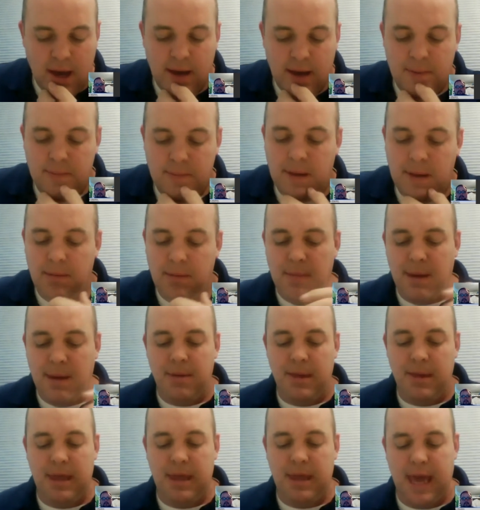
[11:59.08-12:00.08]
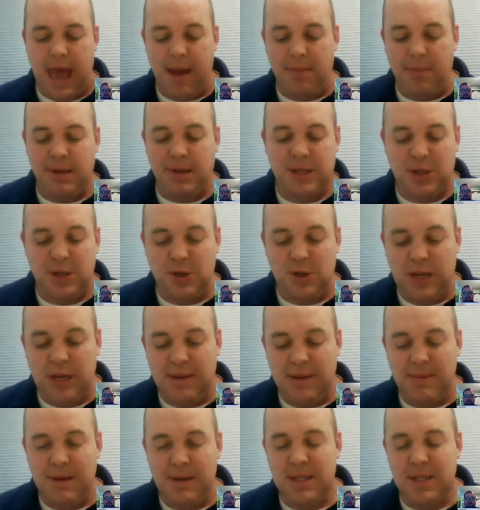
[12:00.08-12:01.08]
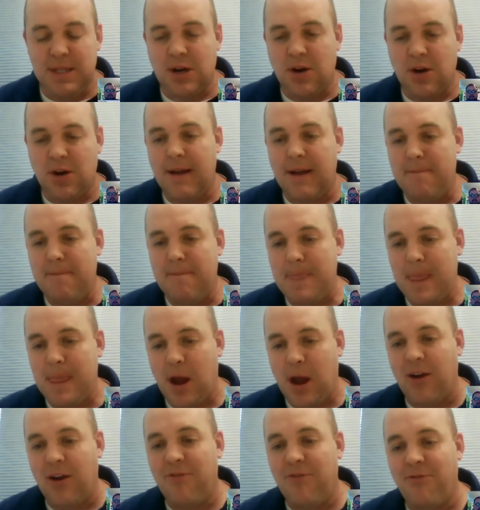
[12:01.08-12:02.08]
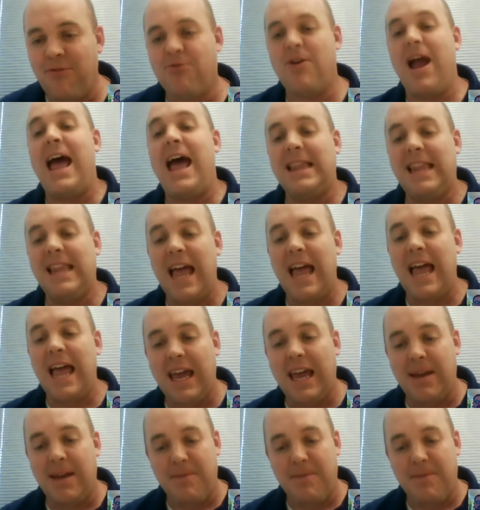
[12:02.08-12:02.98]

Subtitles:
the amplitude demons are a frat-like